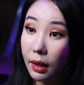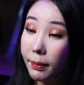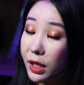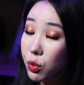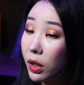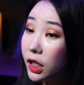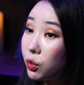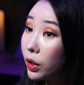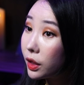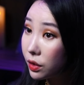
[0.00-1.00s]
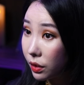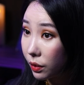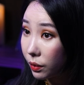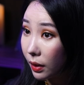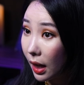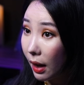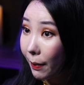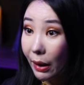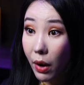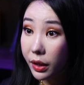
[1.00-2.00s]
By 2022,
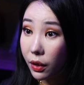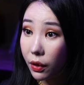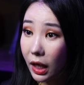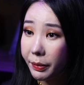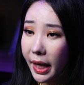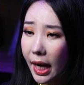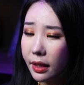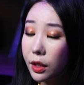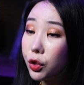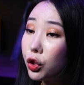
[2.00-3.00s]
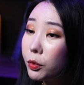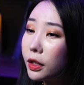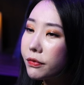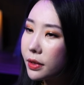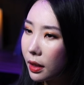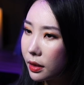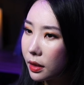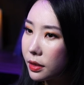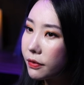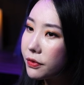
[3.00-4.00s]
Pagang had been handed a cumulative
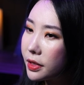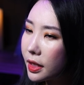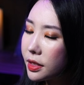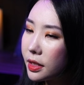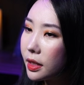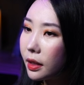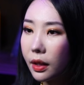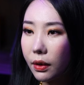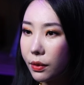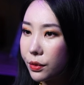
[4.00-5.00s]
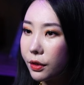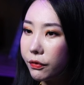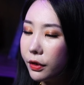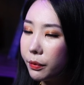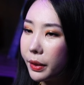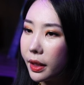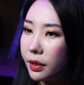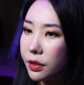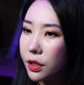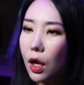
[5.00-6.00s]
sentence of 60 years in the
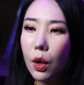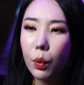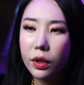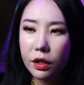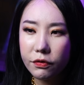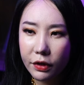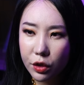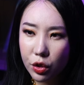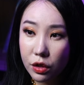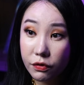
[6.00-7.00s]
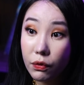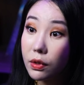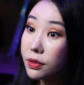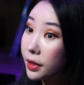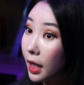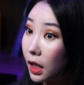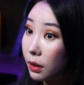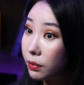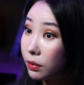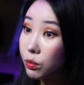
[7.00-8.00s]
Philippines, with convictions for escape,
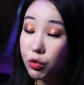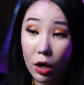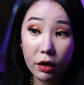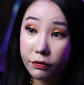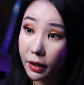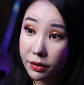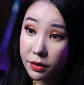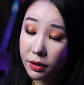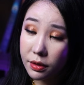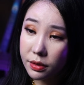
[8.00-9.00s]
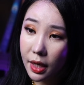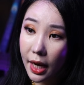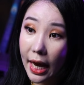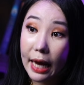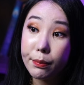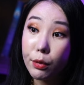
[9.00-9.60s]
drug offenses, and